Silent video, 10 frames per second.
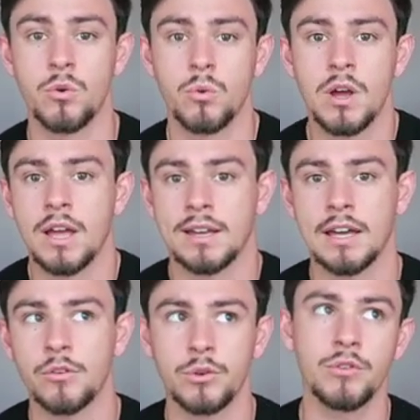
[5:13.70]
So
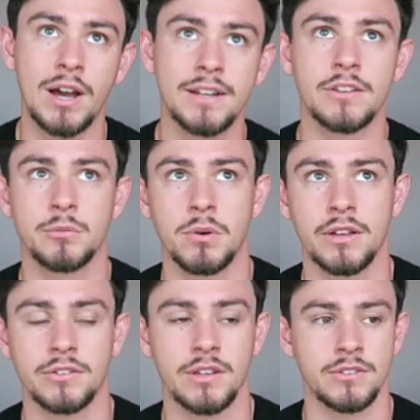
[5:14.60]
kind of rewriting
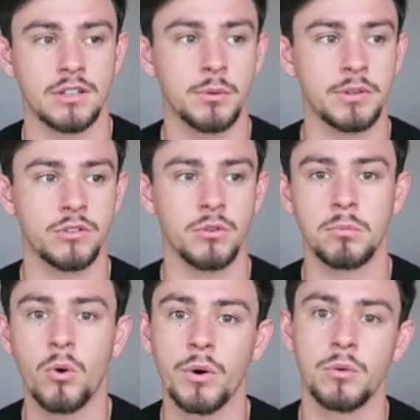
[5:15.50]
this process and
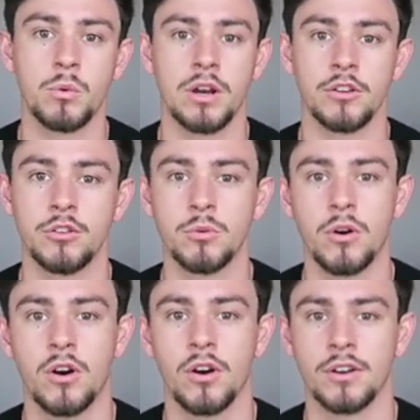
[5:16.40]
coming to a point where
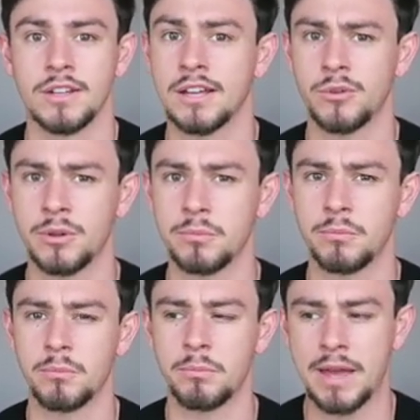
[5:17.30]
you are not
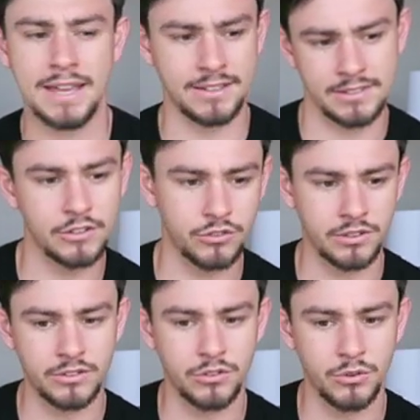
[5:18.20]
only paying
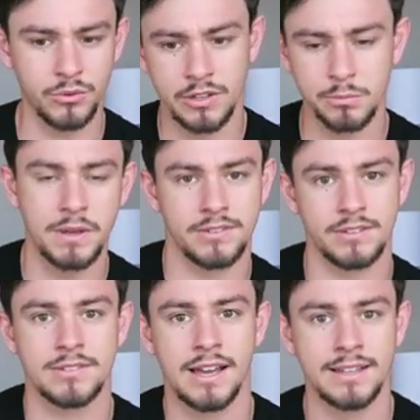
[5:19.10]
attention to these
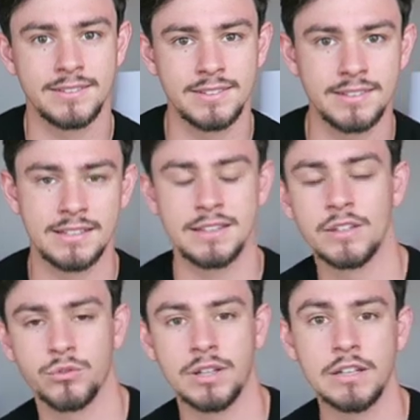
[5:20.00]
basic
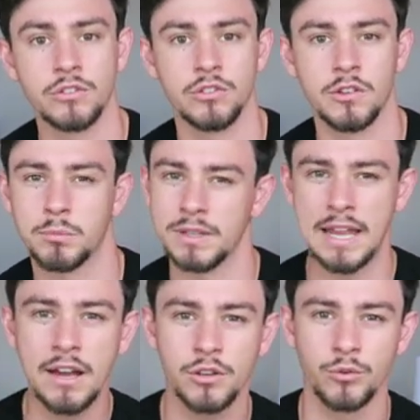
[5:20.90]
sciences and these
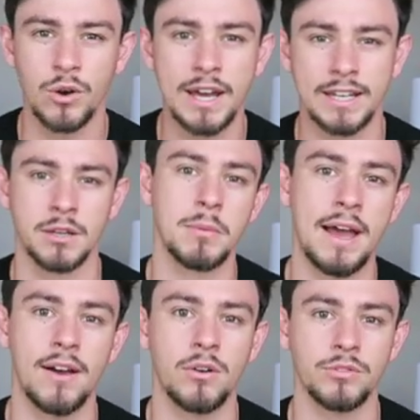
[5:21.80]
relationships, but now you're
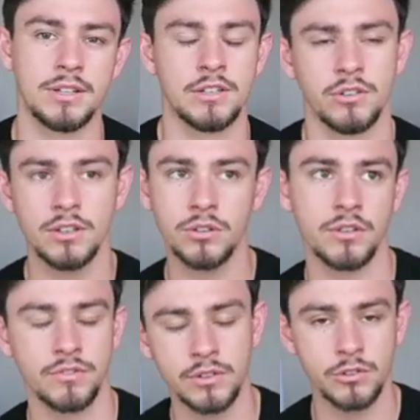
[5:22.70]
writing them out and you're a
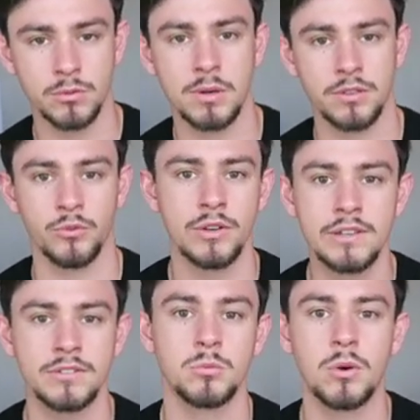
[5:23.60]
little confused about
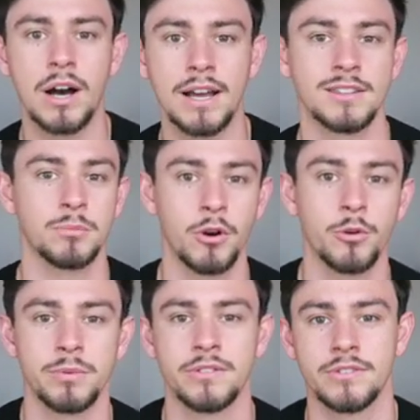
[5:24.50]
the reason why and
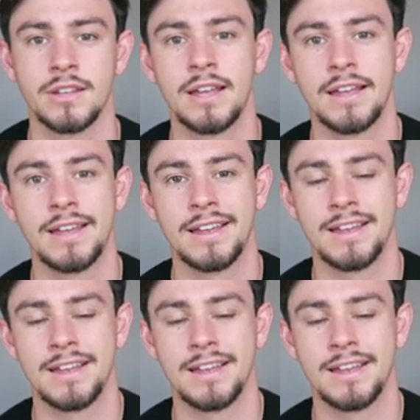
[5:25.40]
the purpose.